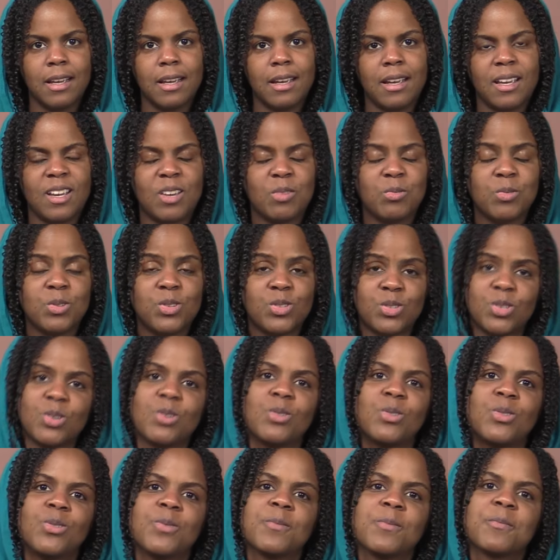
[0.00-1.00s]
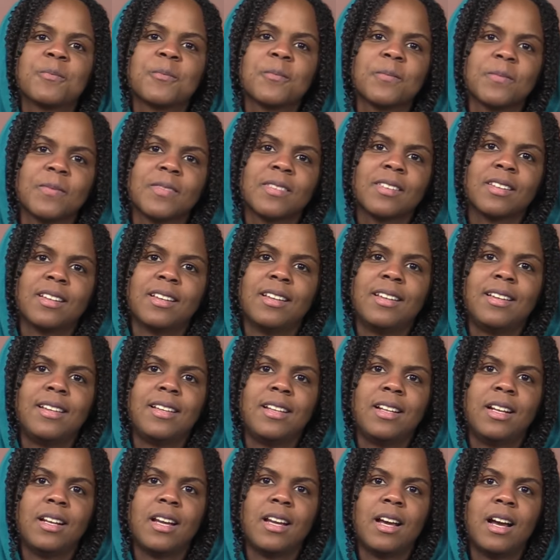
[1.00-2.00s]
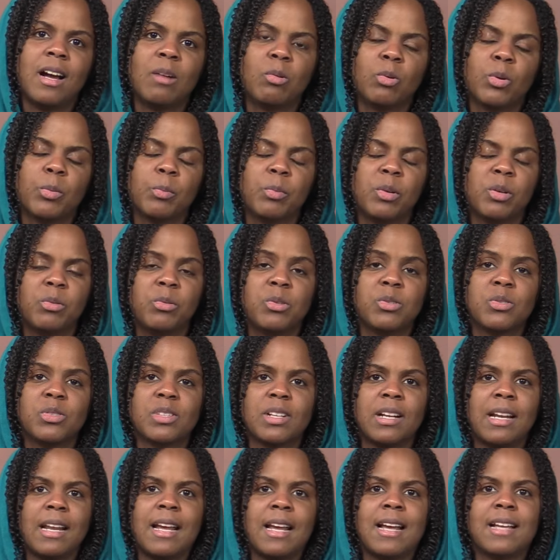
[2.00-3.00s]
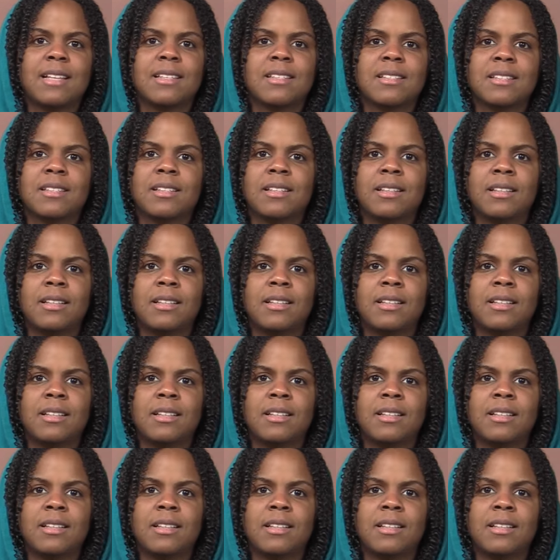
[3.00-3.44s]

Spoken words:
We saw in our previous class,